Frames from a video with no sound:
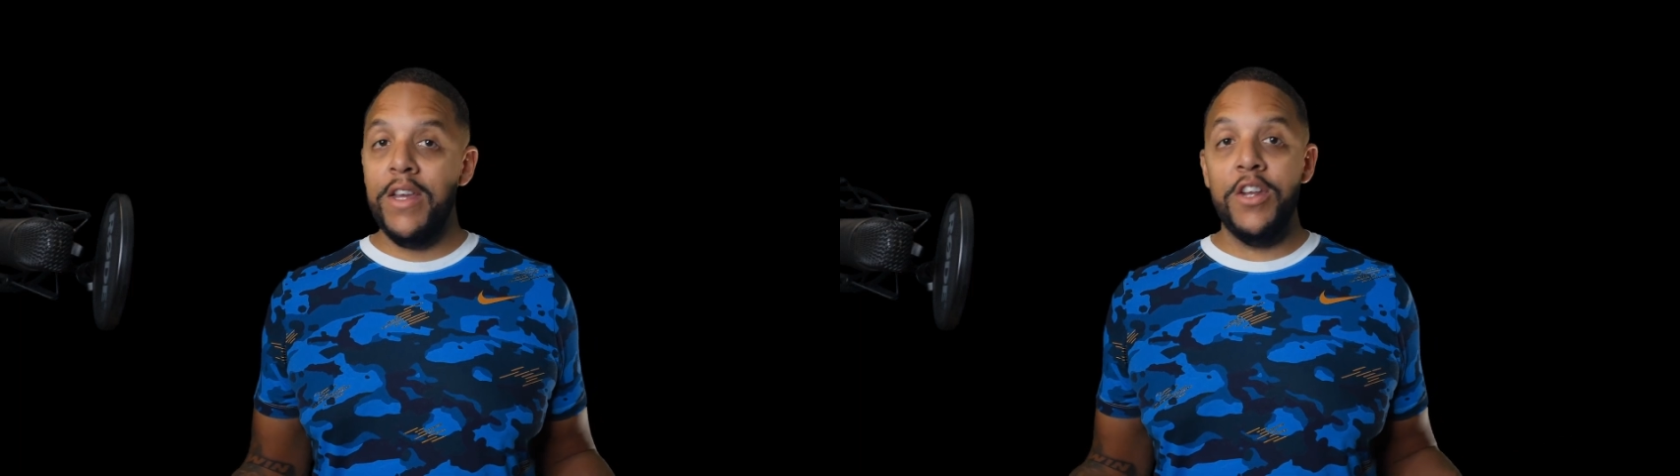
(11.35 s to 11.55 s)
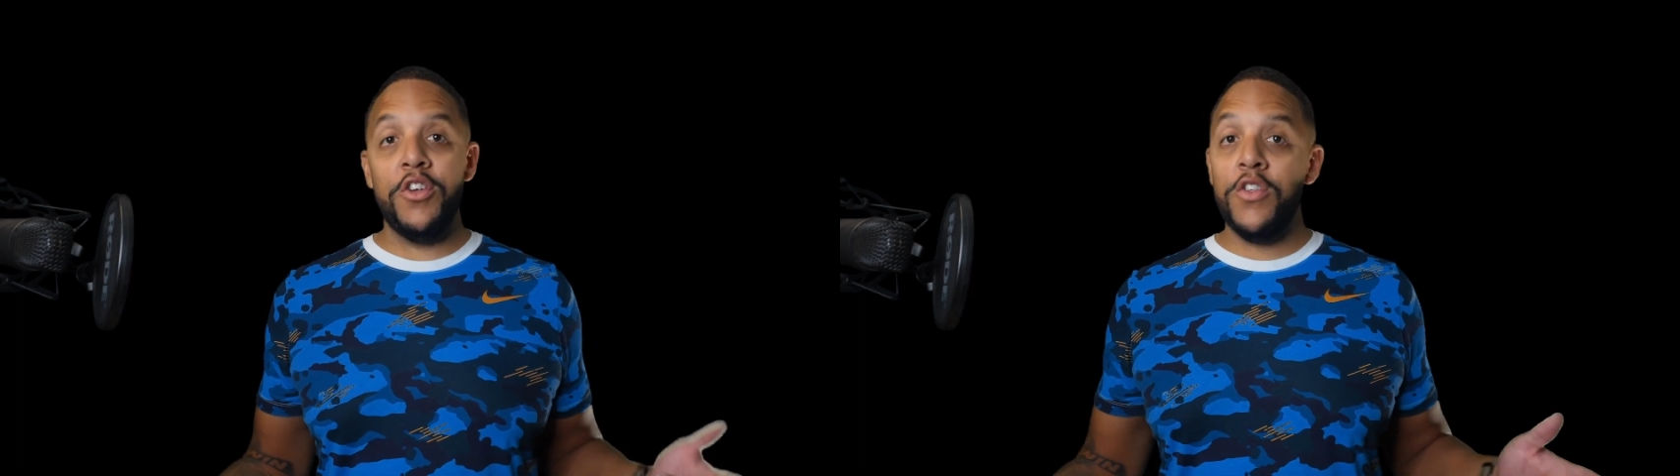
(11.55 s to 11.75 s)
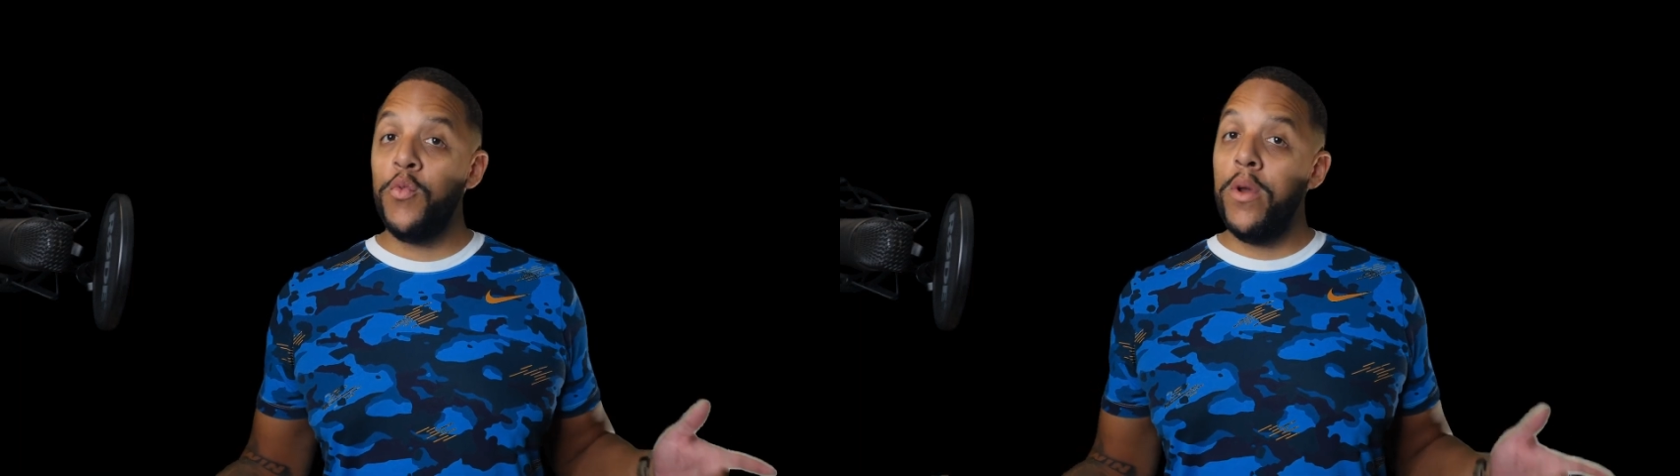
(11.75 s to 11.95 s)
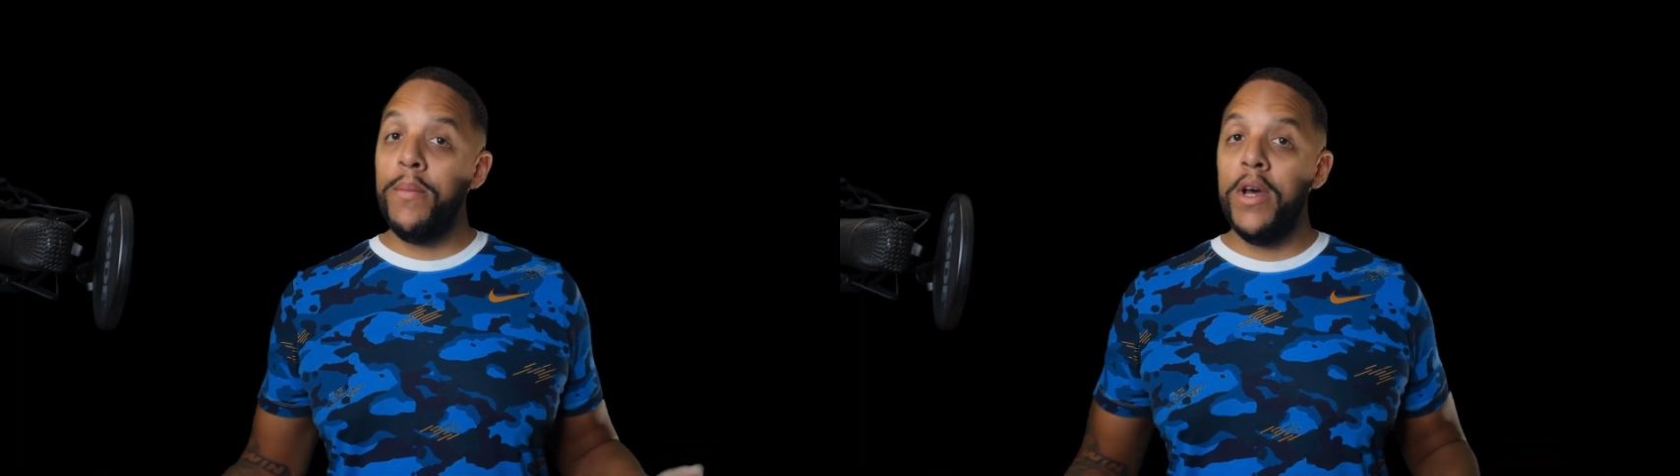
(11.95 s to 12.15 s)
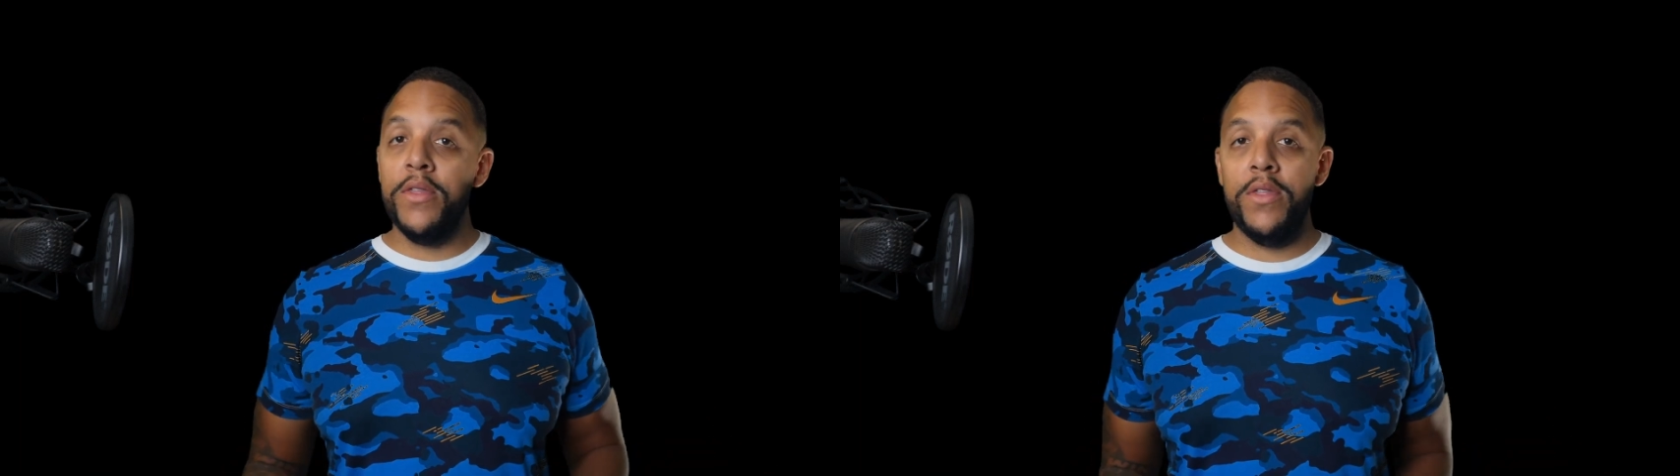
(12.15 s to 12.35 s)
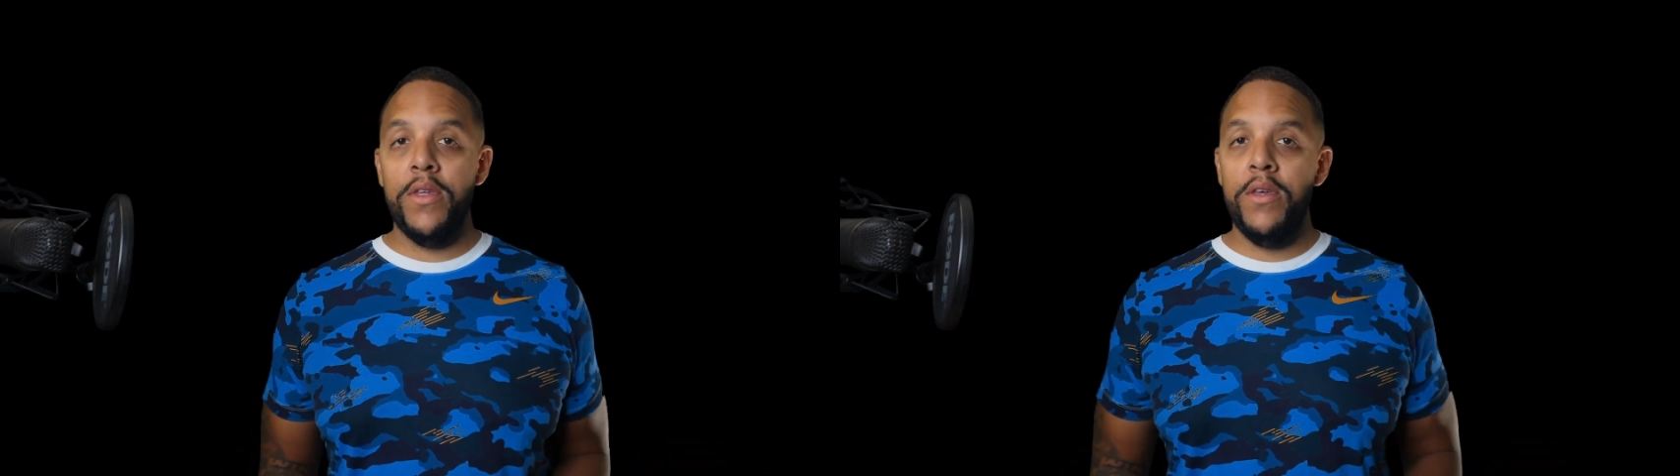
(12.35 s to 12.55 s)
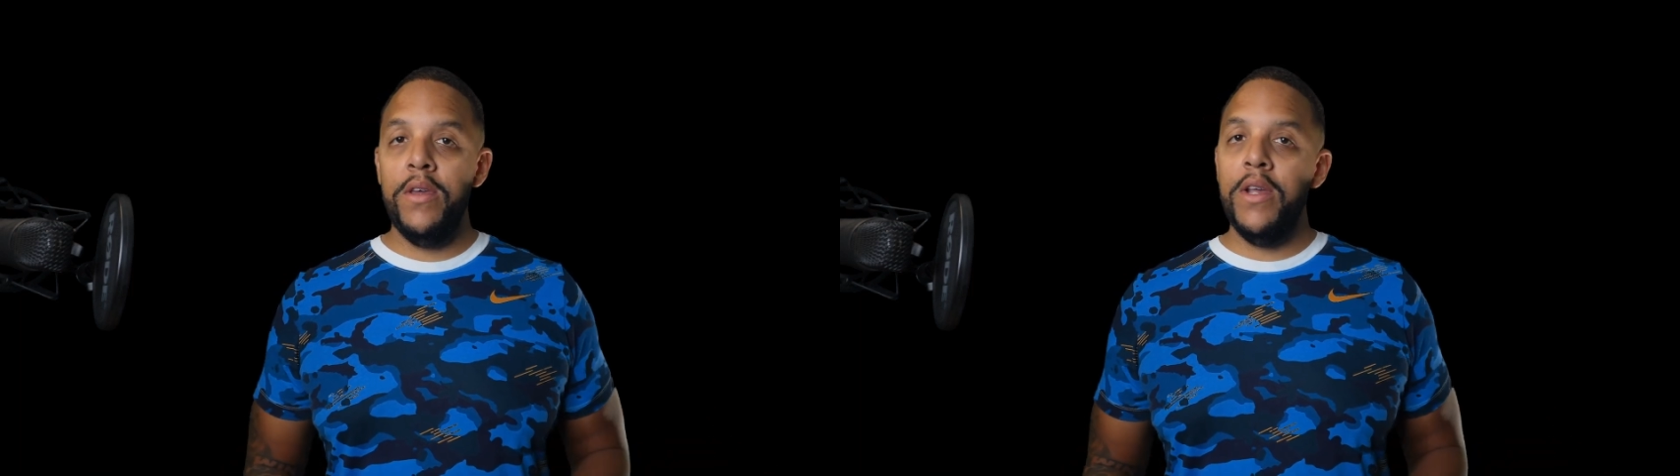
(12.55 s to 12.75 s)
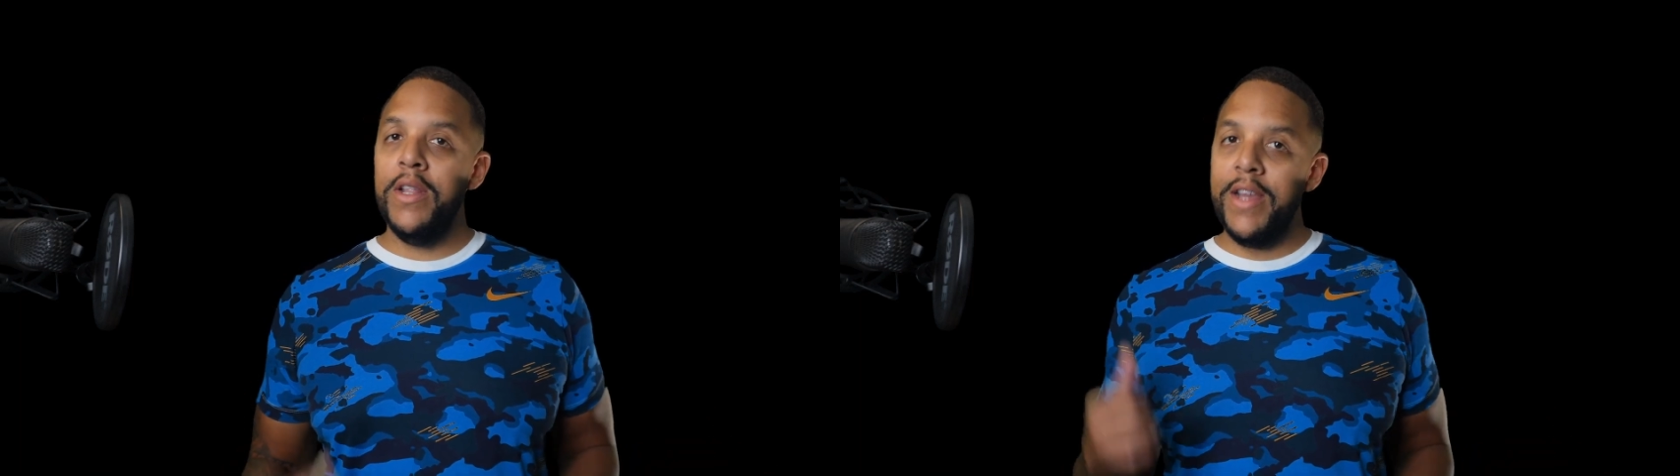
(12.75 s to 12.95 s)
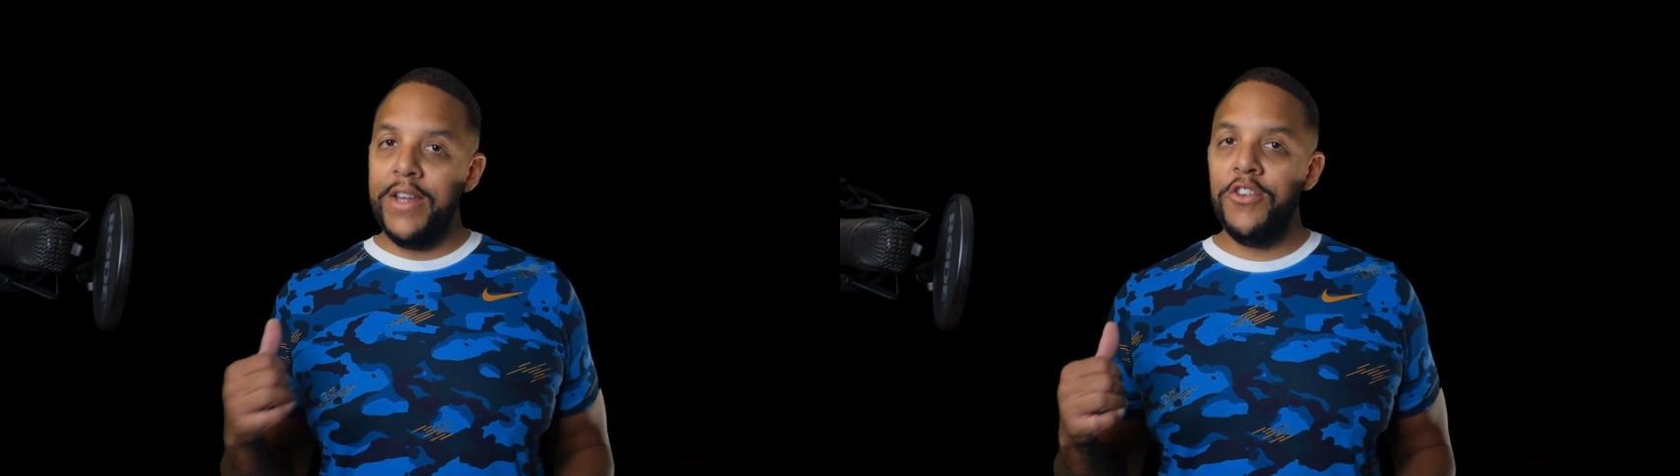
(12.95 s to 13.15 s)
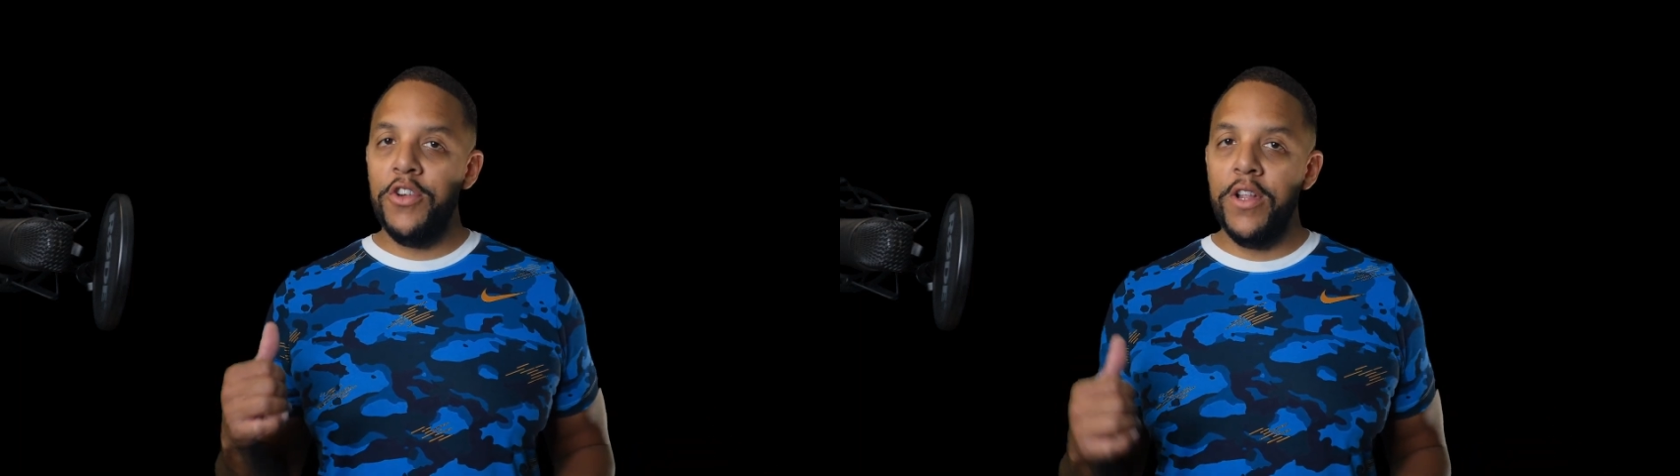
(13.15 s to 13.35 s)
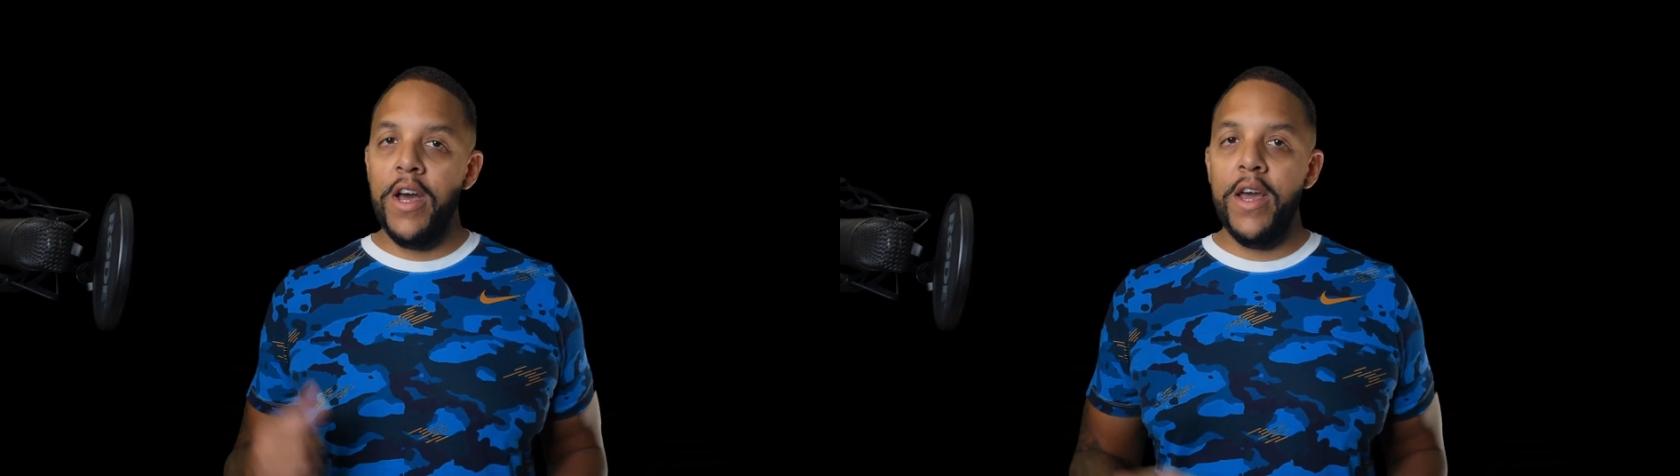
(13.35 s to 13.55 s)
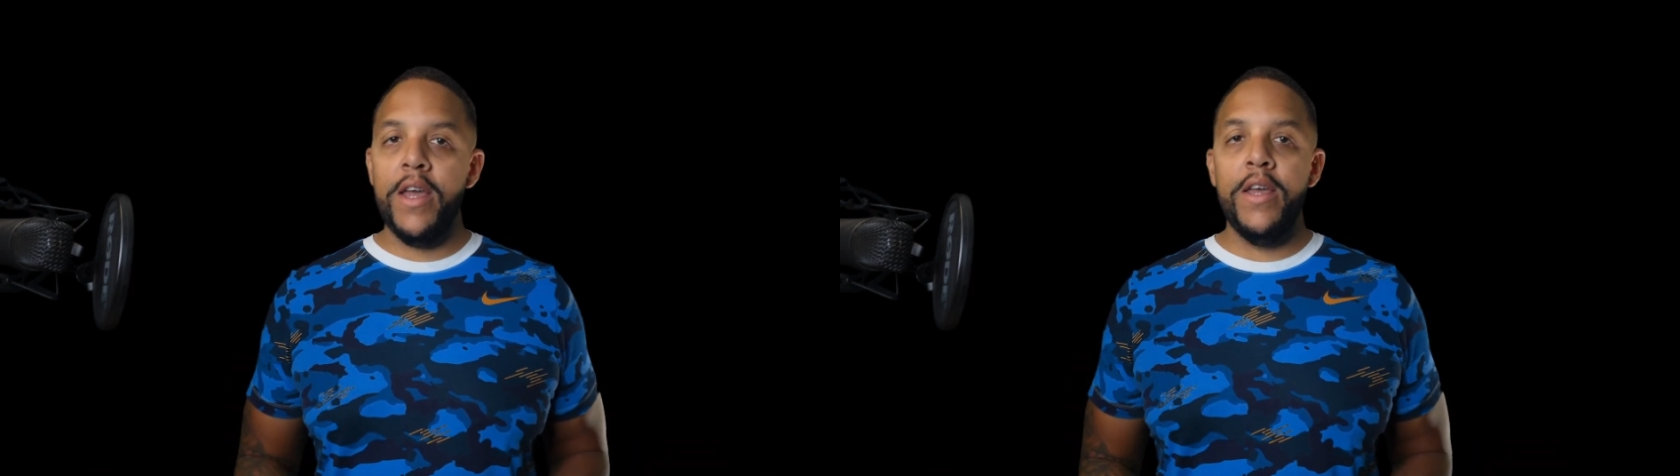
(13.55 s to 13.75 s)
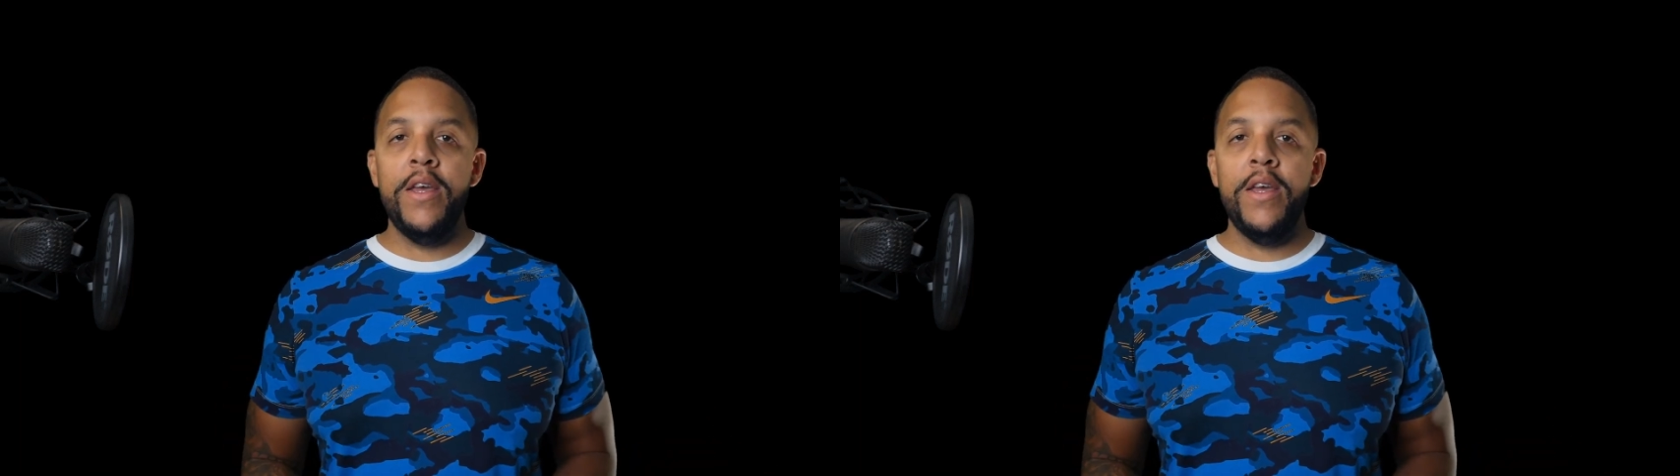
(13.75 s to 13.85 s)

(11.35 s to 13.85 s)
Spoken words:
in just 1 month, last July.